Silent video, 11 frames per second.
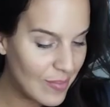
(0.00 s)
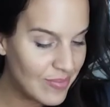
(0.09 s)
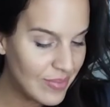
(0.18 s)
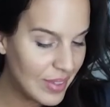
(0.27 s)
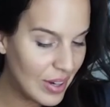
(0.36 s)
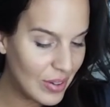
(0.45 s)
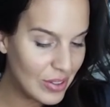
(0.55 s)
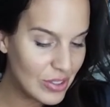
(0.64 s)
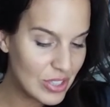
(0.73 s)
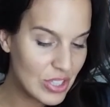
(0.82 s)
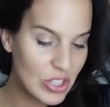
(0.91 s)
you know, you're
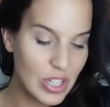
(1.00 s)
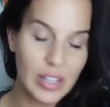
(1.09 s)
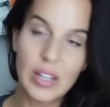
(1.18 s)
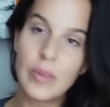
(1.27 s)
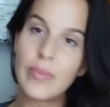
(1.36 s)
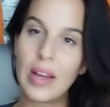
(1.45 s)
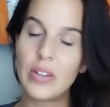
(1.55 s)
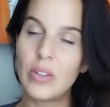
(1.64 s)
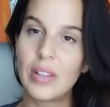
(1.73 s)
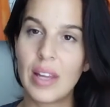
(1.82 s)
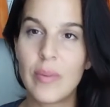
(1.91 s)
just chilling in bed. You
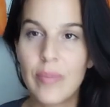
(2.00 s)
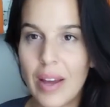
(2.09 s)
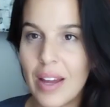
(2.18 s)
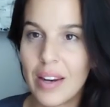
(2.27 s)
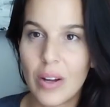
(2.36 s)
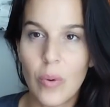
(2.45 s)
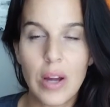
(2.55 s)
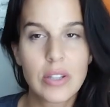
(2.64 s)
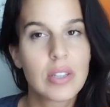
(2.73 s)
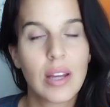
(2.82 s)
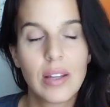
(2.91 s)
lay in bed. I'll watch
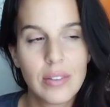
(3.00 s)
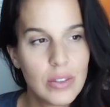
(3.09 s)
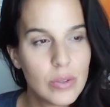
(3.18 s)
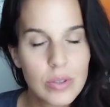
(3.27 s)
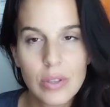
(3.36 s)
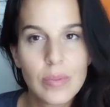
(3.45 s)
like YouTube or